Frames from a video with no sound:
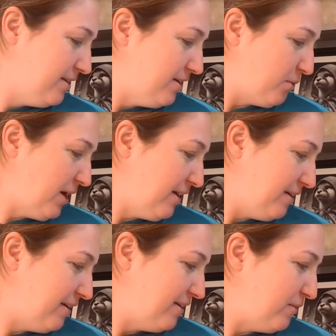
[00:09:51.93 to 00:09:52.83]
Okay,
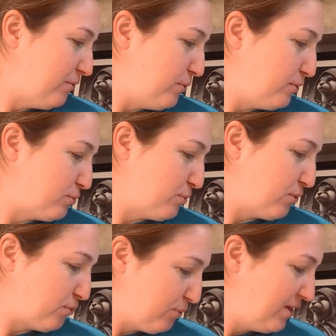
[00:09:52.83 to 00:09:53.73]
those were the
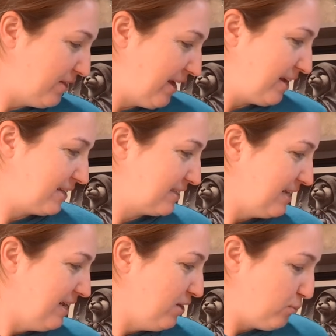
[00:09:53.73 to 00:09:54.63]
three
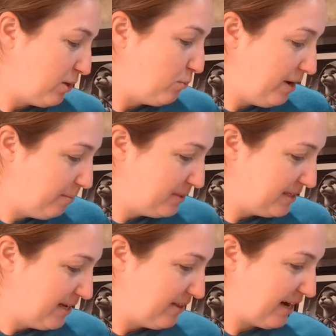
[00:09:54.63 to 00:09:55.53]
whips
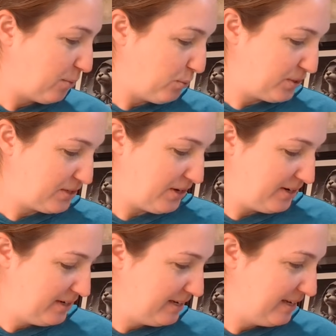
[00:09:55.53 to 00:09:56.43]
that I worked
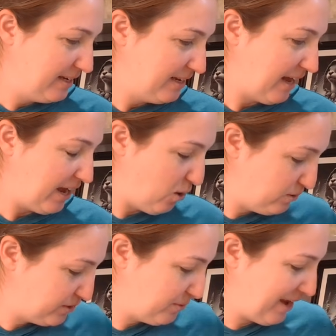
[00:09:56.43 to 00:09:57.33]
on. I
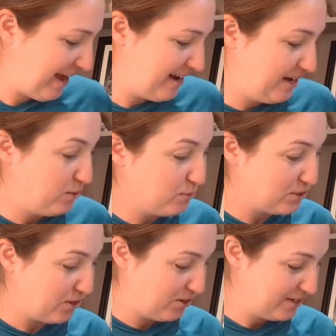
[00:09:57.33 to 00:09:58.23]
also had a new
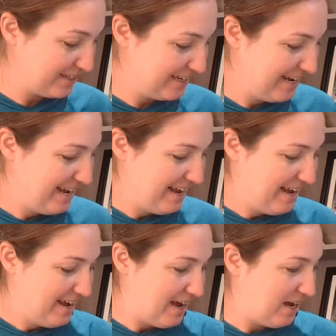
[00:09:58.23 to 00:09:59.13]
start.
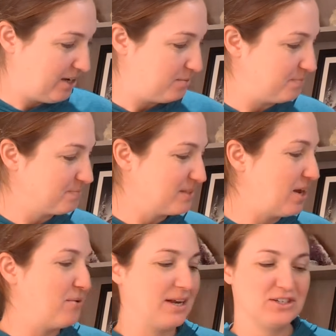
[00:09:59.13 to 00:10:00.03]
Oh, and I